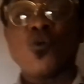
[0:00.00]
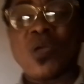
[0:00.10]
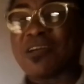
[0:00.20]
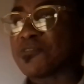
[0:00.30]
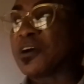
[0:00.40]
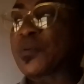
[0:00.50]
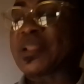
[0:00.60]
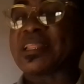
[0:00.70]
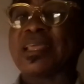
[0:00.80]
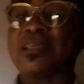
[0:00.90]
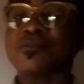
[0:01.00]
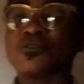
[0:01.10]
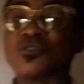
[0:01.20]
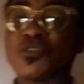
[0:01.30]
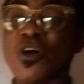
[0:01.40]
We have already
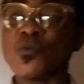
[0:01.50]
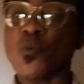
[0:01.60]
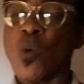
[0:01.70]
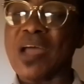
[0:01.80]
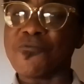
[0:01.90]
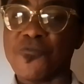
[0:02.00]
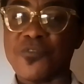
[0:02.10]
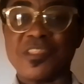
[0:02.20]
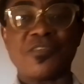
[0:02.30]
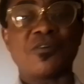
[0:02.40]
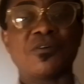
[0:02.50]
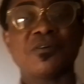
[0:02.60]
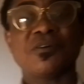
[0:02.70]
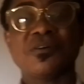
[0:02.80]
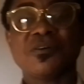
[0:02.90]
done one video
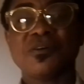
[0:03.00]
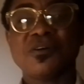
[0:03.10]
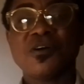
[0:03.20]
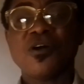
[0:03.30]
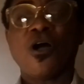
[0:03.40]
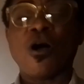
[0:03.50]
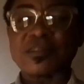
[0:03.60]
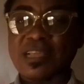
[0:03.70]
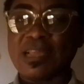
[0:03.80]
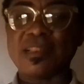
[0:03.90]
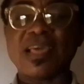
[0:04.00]
on a